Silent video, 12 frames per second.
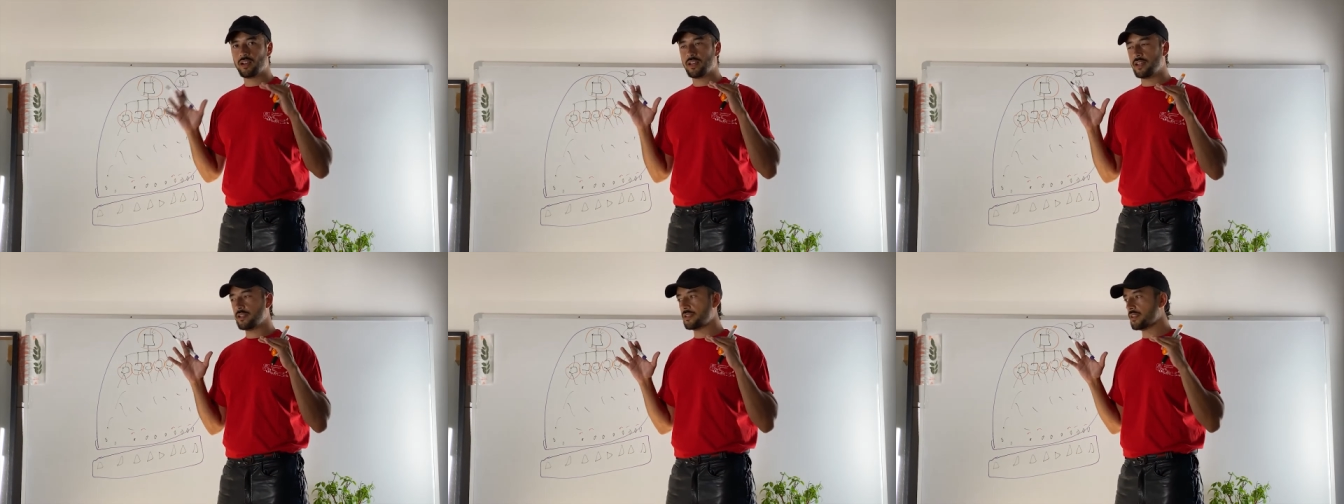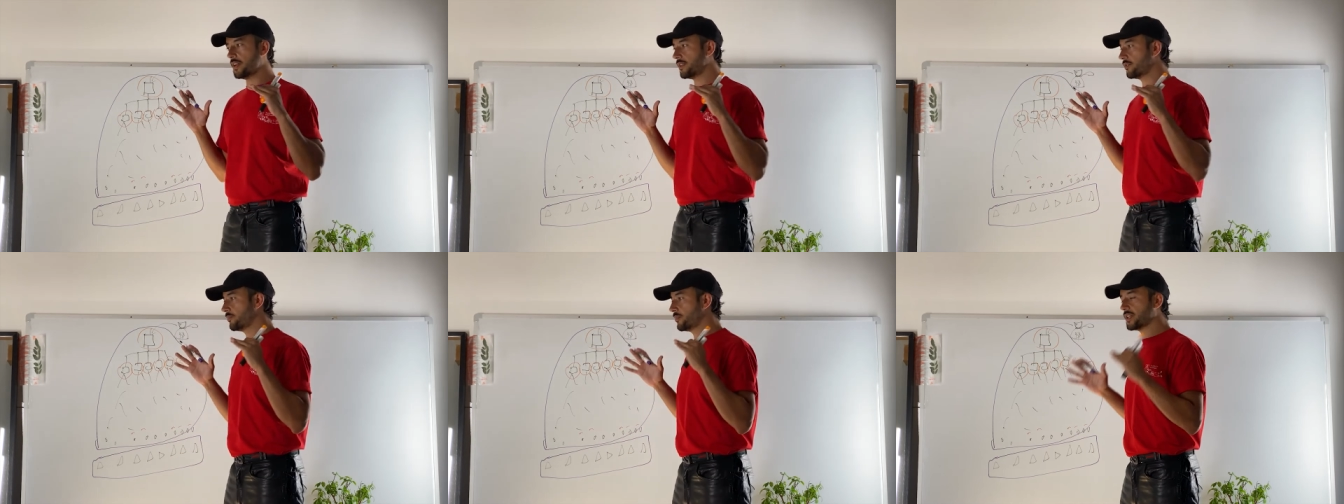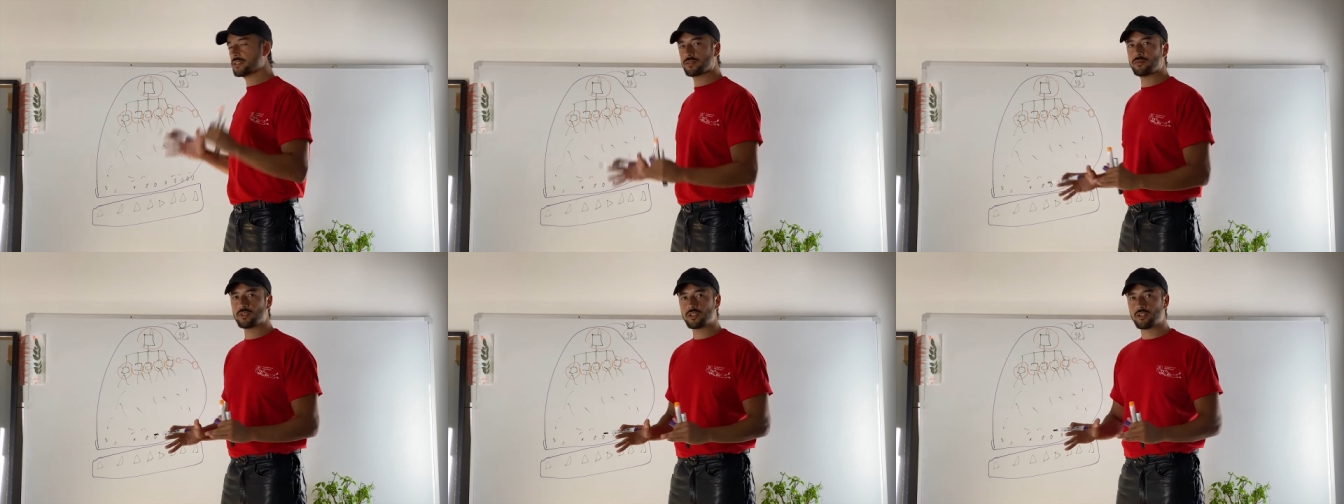and at the best
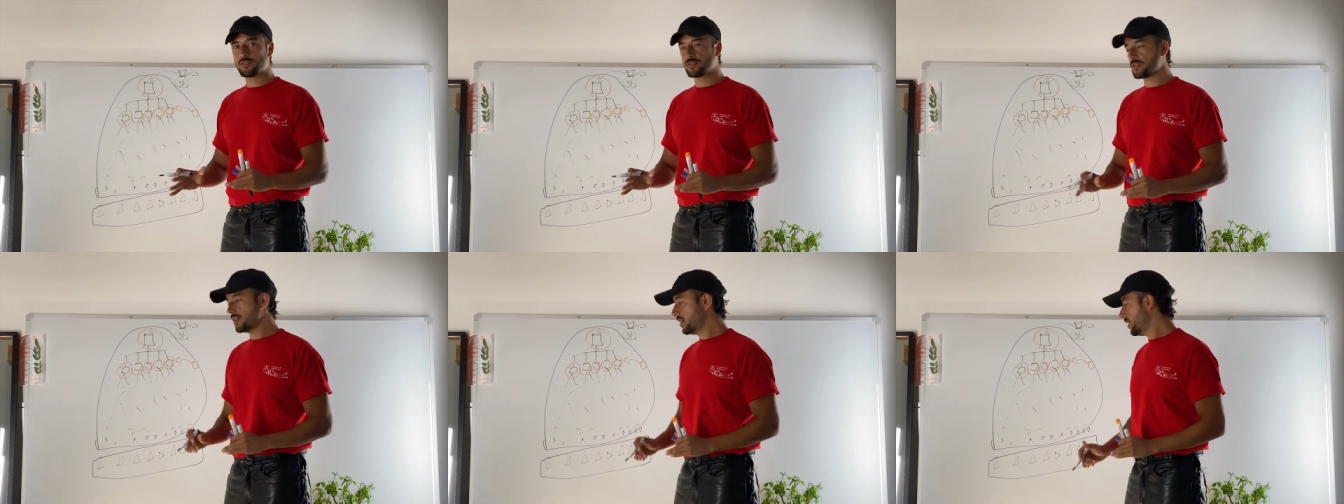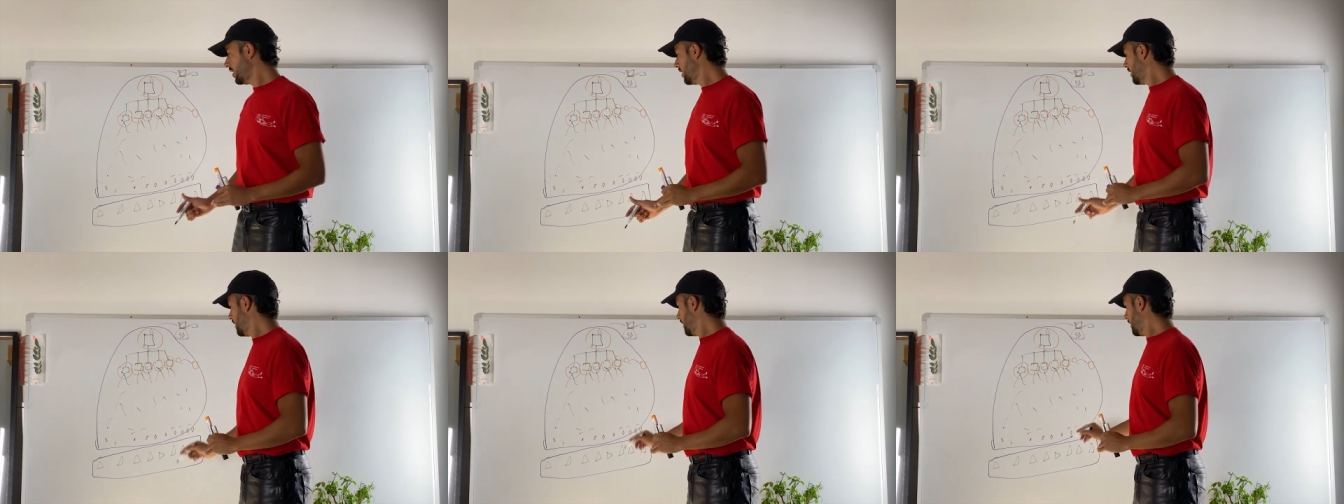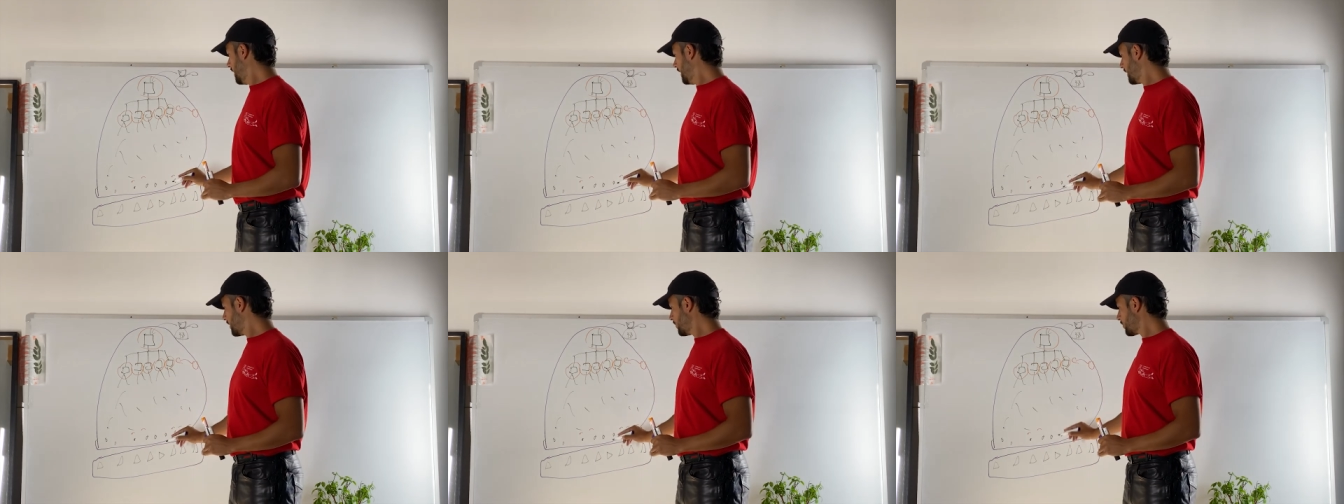conditions
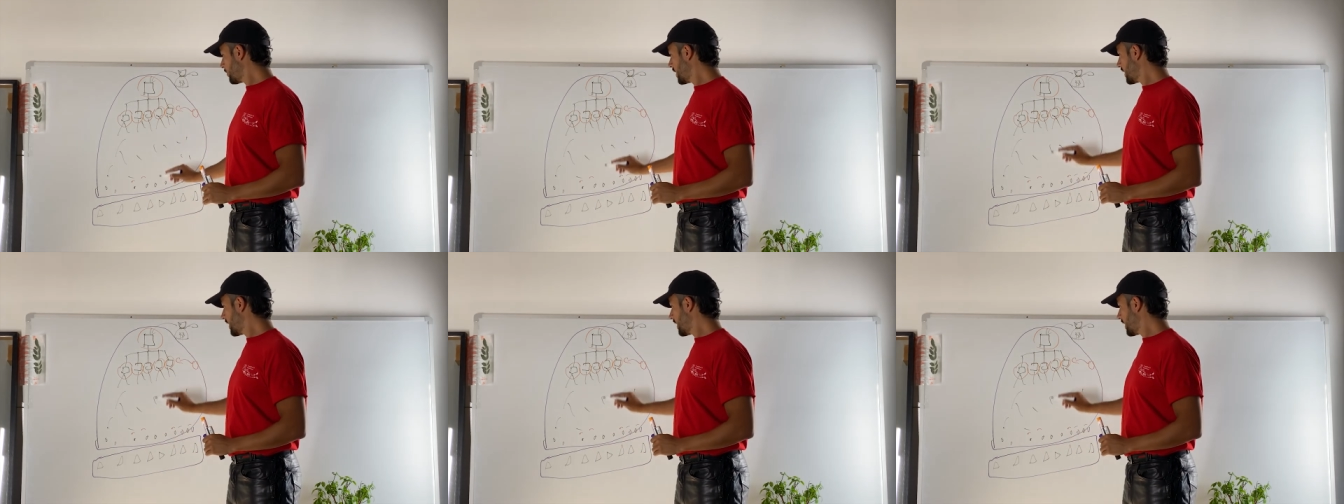and they don't really